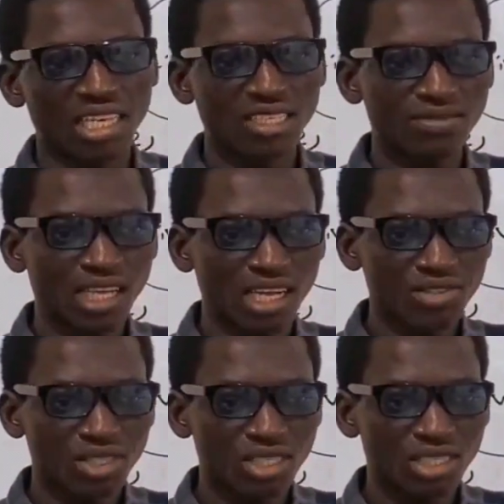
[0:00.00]
And if the
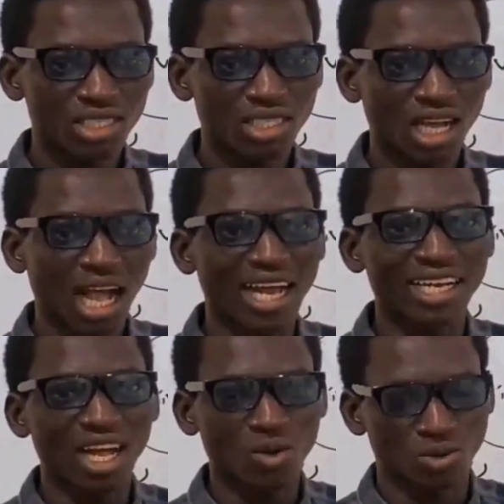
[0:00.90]
arteries
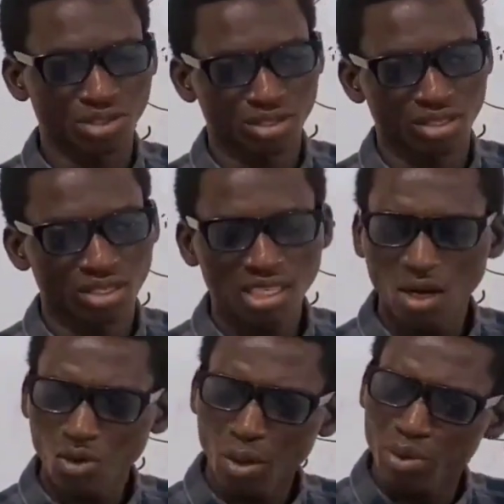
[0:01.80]
are narrowed,
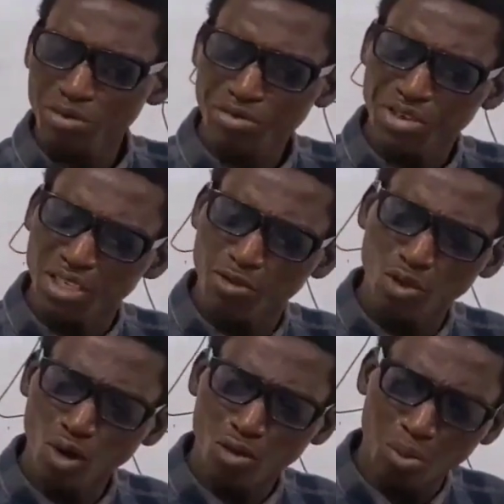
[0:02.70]
there will be
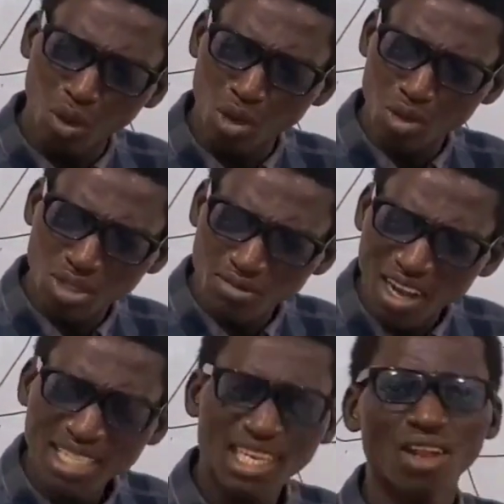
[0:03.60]
free flow of blood to the
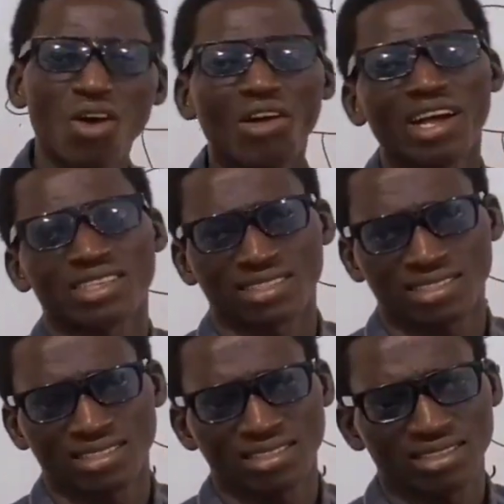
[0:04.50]
vital organs.